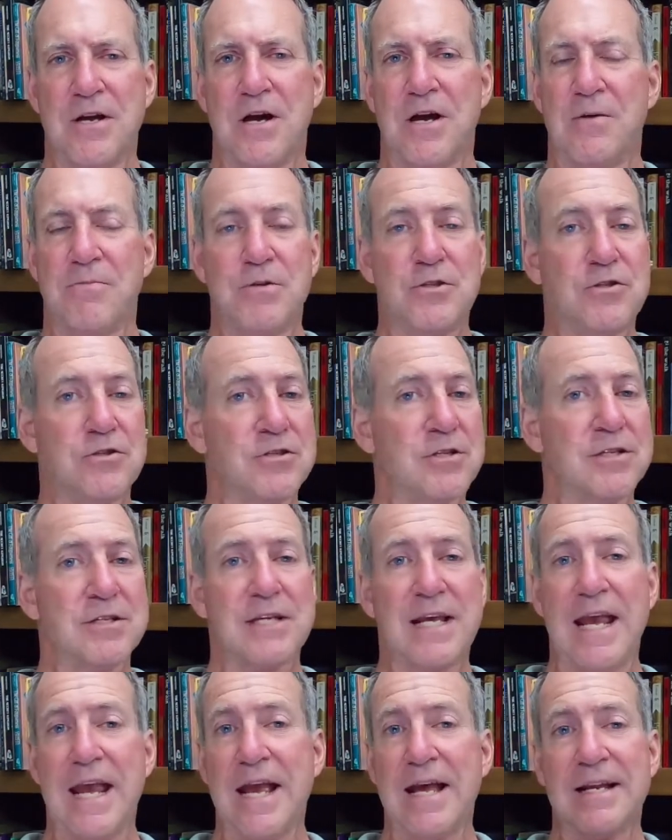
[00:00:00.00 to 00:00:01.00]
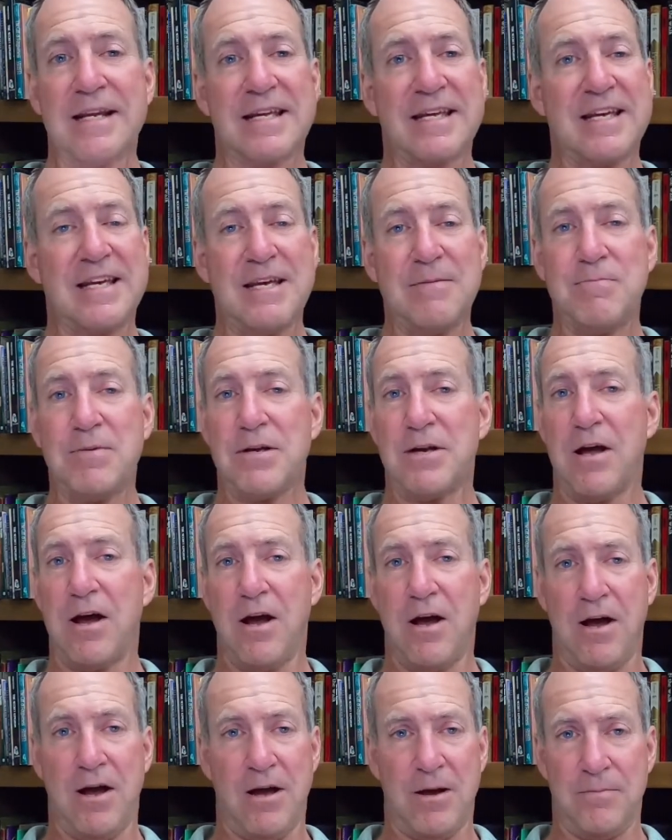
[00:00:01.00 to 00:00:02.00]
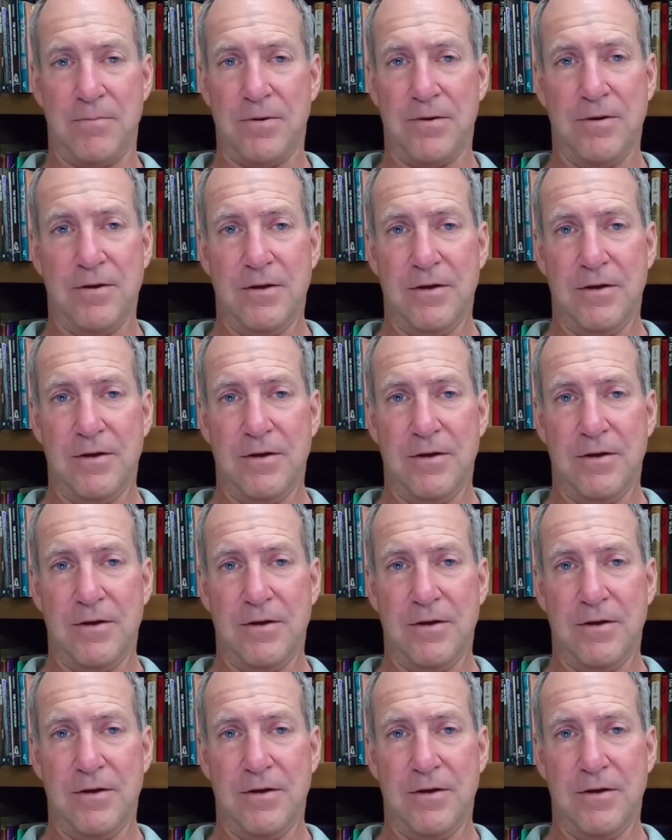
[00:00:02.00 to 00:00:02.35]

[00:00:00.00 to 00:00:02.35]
but you just can't keep it up.